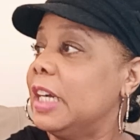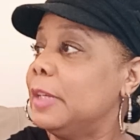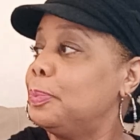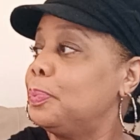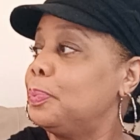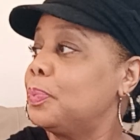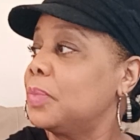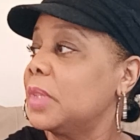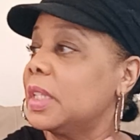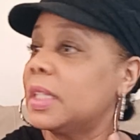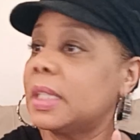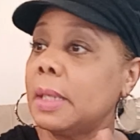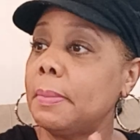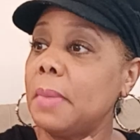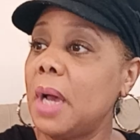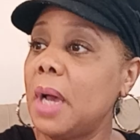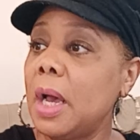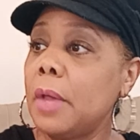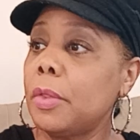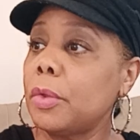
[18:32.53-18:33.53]
some
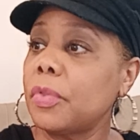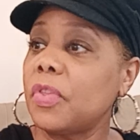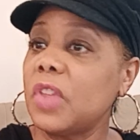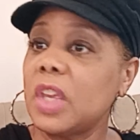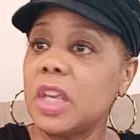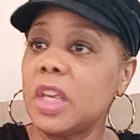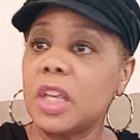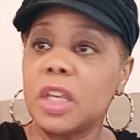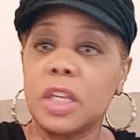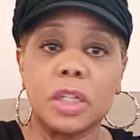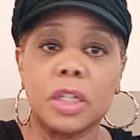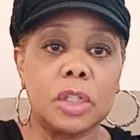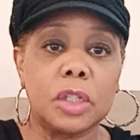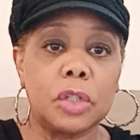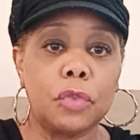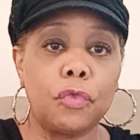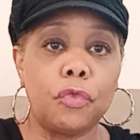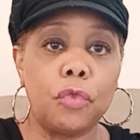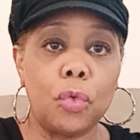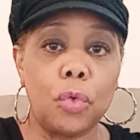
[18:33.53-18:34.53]
other things
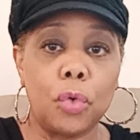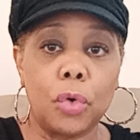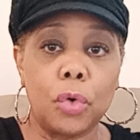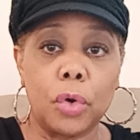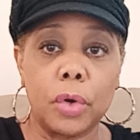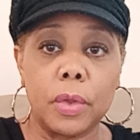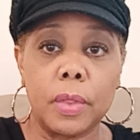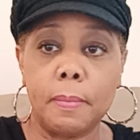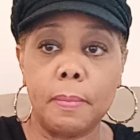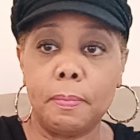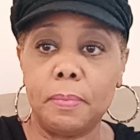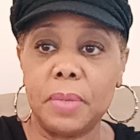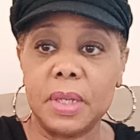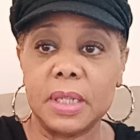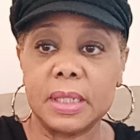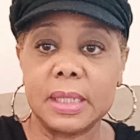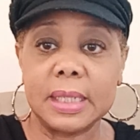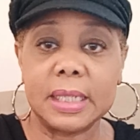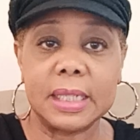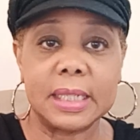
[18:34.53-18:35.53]
for the
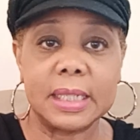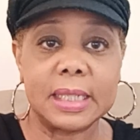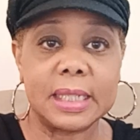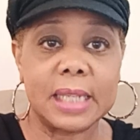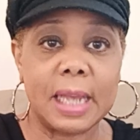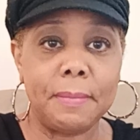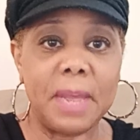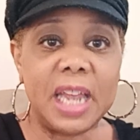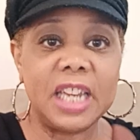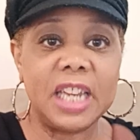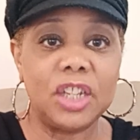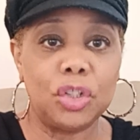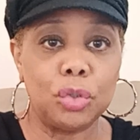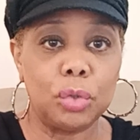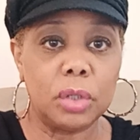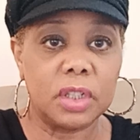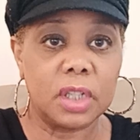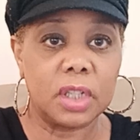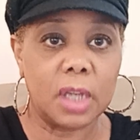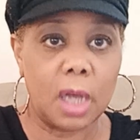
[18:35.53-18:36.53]
business. I may do
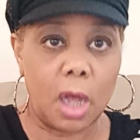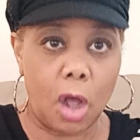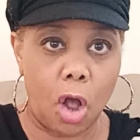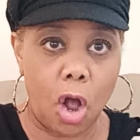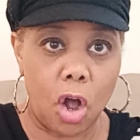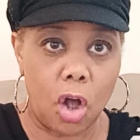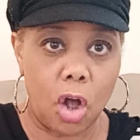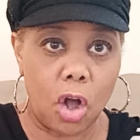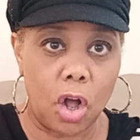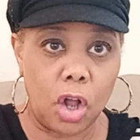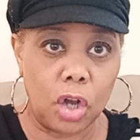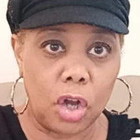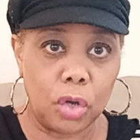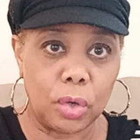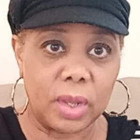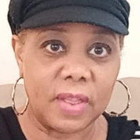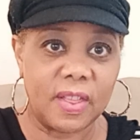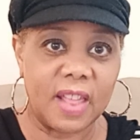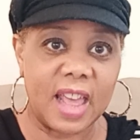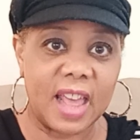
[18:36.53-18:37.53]
a haul on
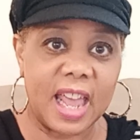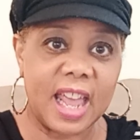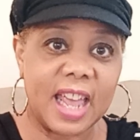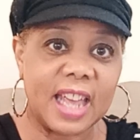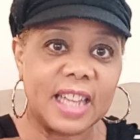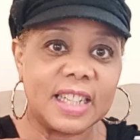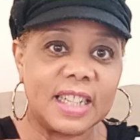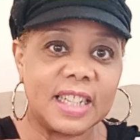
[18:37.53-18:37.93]
that.